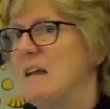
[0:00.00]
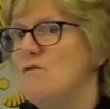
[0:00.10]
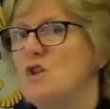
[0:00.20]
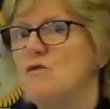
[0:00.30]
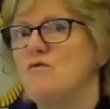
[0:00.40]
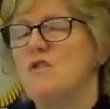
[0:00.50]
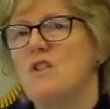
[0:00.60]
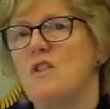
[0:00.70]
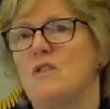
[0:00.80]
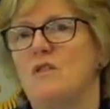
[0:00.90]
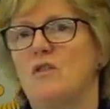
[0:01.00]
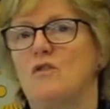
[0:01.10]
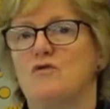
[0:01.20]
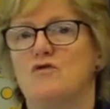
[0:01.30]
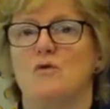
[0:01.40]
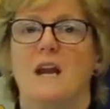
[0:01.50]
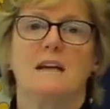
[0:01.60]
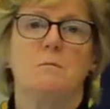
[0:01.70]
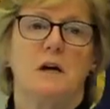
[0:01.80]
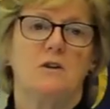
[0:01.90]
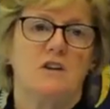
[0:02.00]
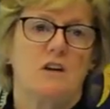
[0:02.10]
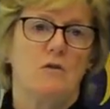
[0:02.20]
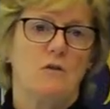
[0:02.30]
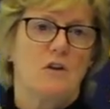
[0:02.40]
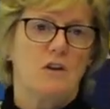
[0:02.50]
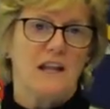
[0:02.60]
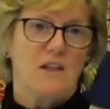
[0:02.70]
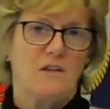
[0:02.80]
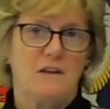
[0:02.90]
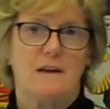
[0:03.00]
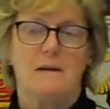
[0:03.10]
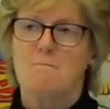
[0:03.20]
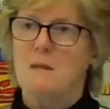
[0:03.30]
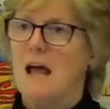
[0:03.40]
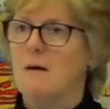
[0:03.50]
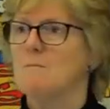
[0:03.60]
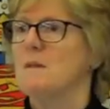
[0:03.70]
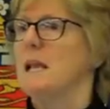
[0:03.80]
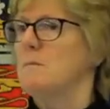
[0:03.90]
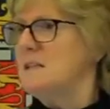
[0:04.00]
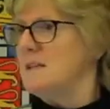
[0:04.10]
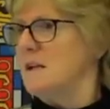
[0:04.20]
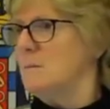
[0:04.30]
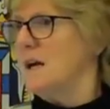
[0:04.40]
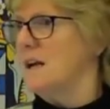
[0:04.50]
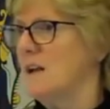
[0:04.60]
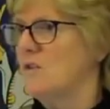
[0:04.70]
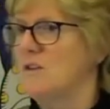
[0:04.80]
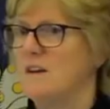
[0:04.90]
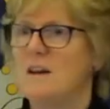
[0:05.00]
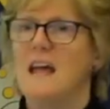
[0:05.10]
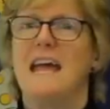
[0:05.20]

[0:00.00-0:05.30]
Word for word: gives you resistance to an antibiotic called colistin. Now, let me tell you about colistin.